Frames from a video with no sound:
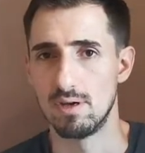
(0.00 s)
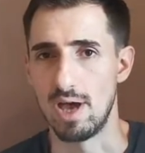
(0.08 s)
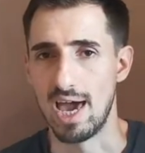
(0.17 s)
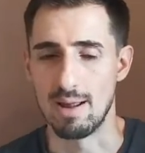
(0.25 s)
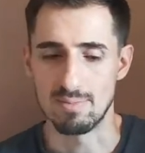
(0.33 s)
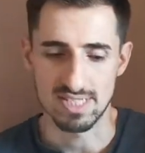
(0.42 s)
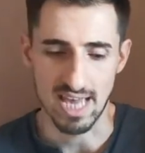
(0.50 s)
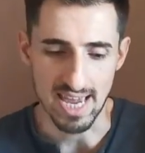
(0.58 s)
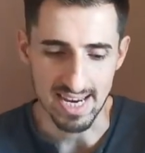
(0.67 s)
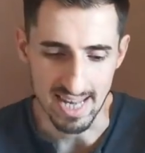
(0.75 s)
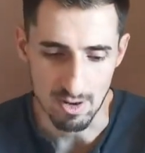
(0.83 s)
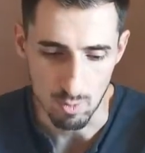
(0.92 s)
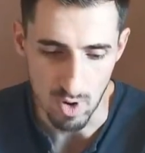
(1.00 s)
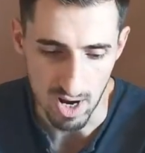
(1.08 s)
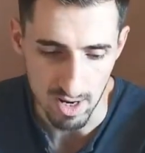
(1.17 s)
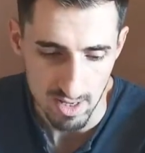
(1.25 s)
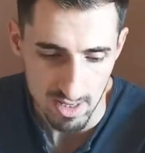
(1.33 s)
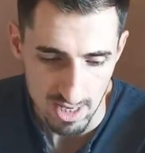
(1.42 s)
And I'm saying that,
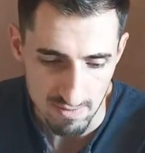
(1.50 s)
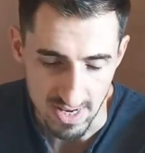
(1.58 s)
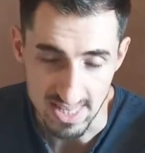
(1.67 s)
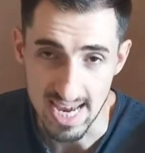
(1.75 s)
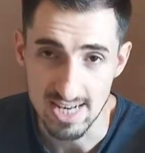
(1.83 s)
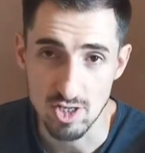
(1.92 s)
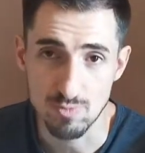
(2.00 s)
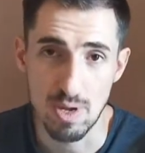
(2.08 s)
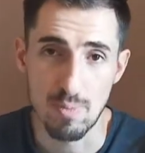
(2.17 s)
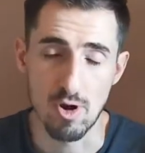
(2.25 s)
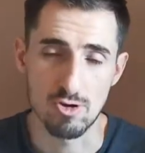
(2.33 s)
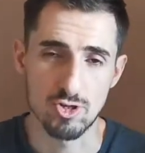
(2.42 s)
well, if I take those people,